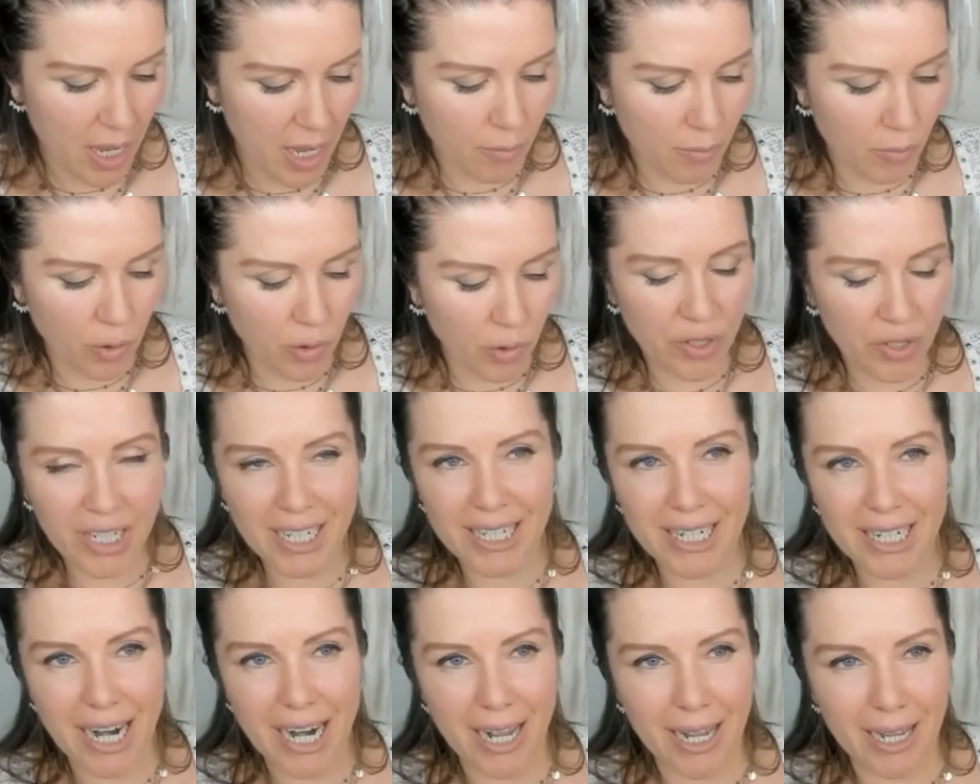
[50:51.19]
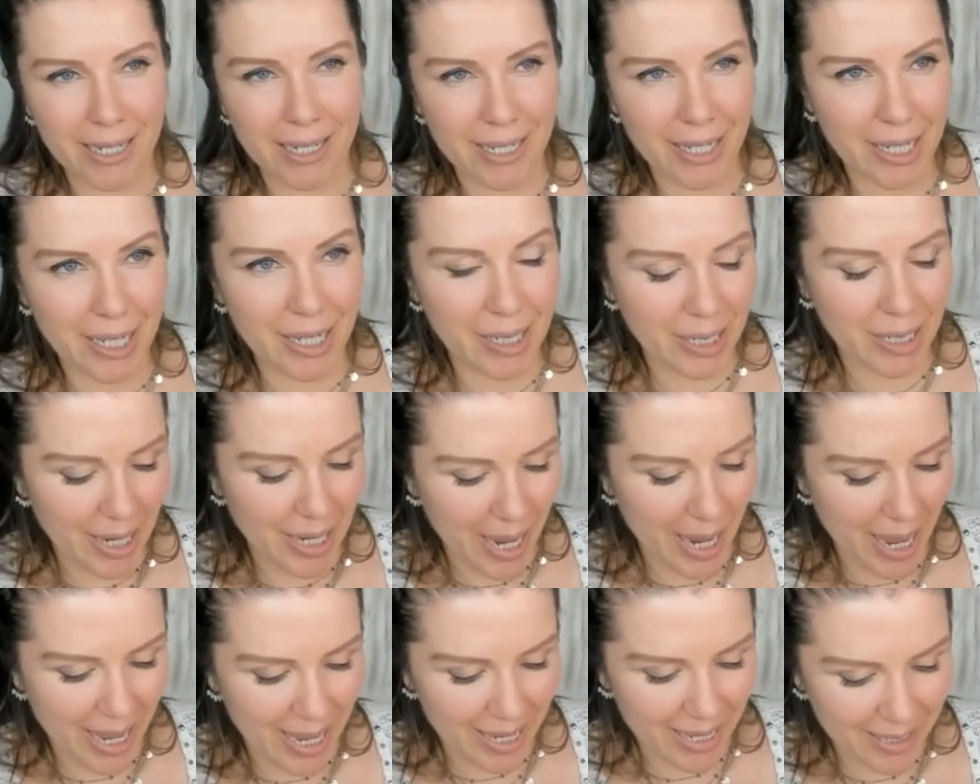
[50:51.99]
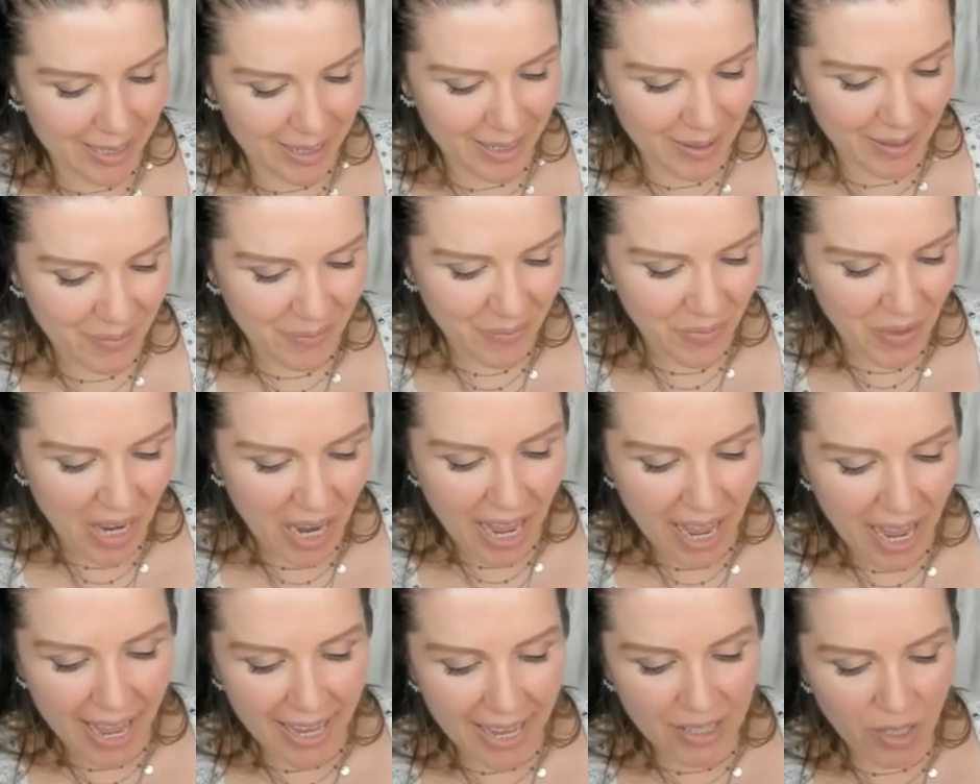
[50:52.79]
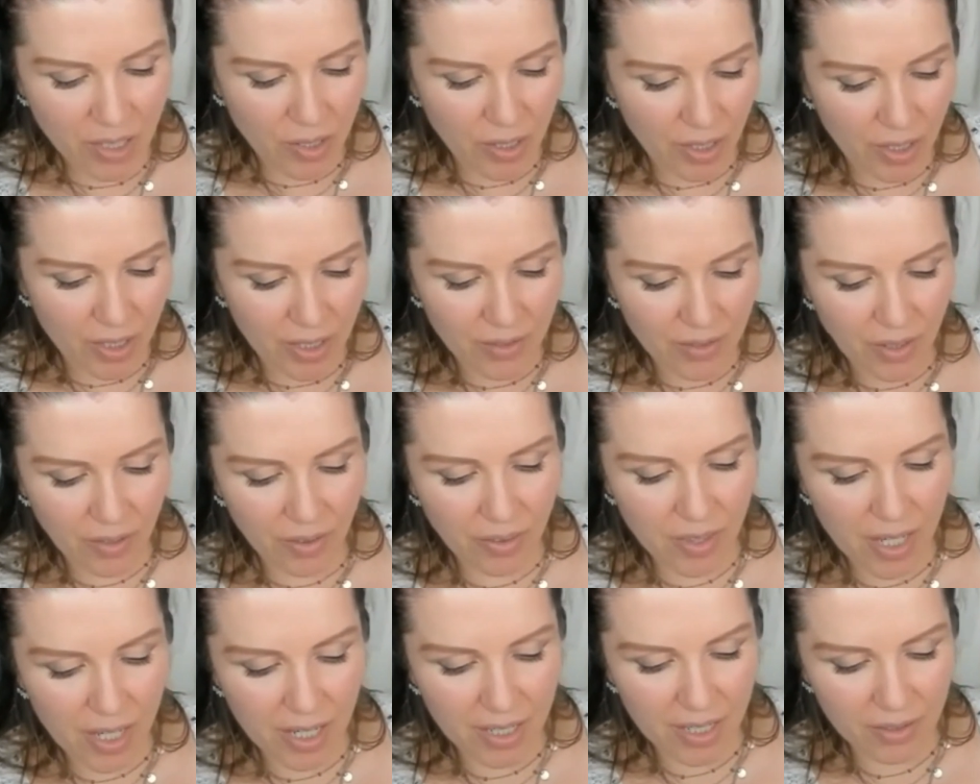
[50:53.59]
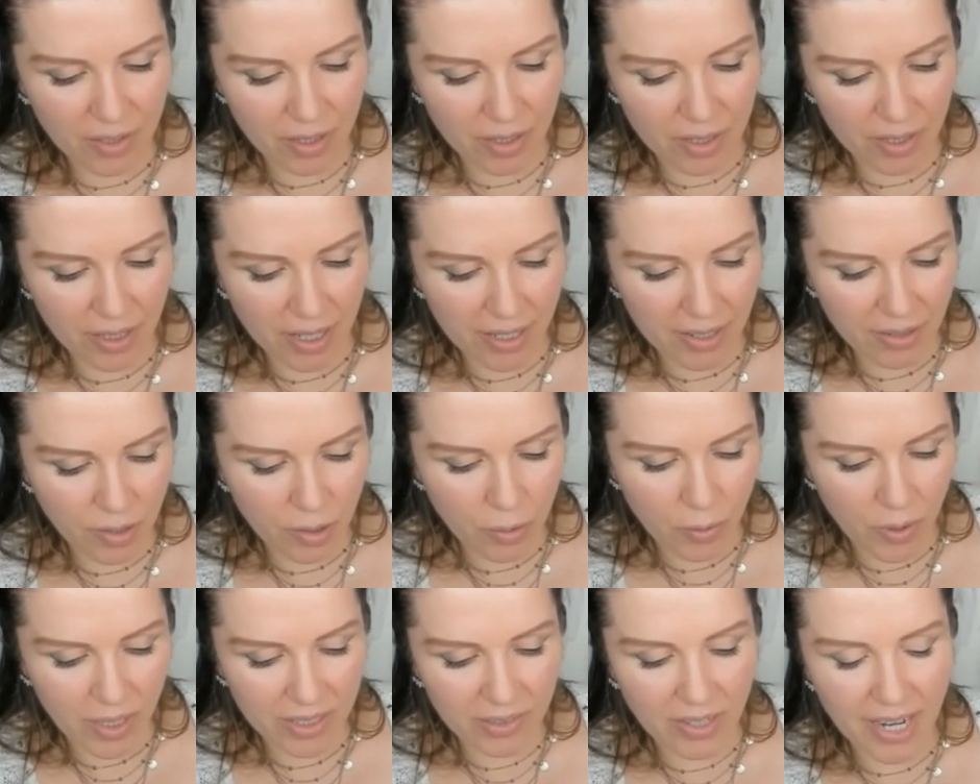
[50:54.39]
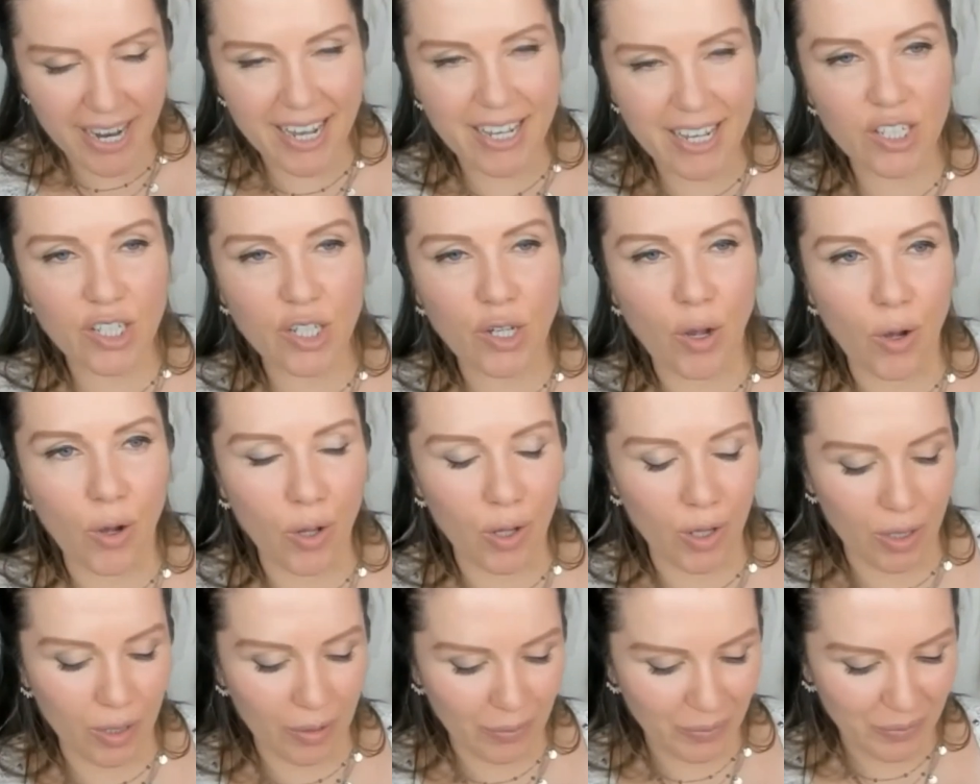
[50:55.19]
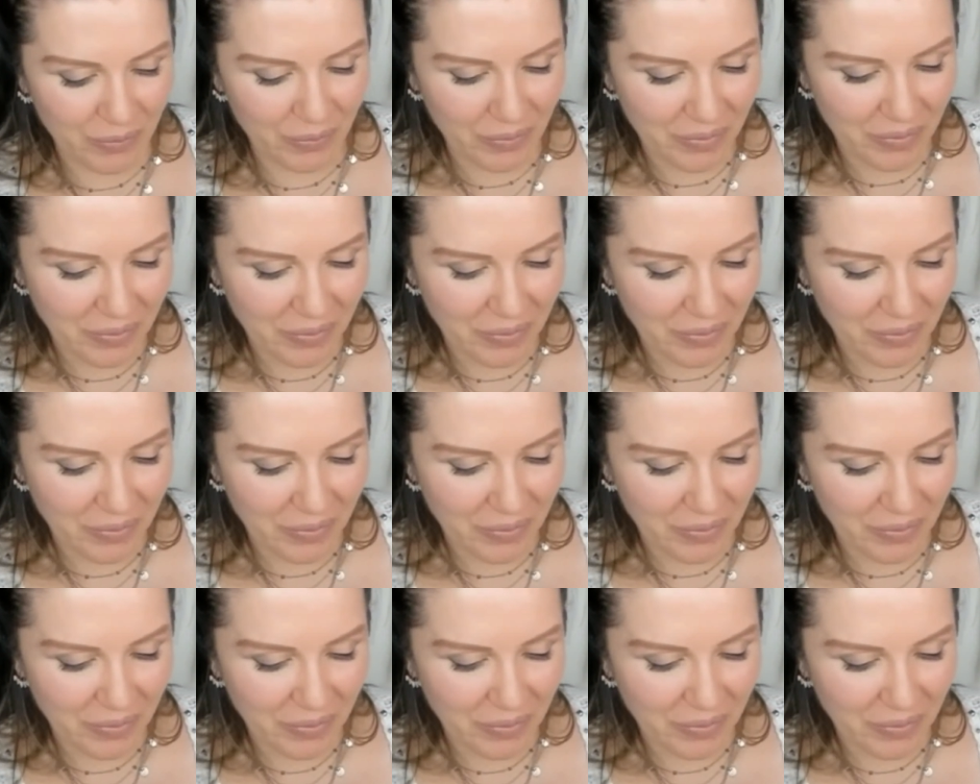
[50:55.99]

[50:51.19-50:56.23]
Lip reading: Munira, he said, has turned the theater into a dance hall.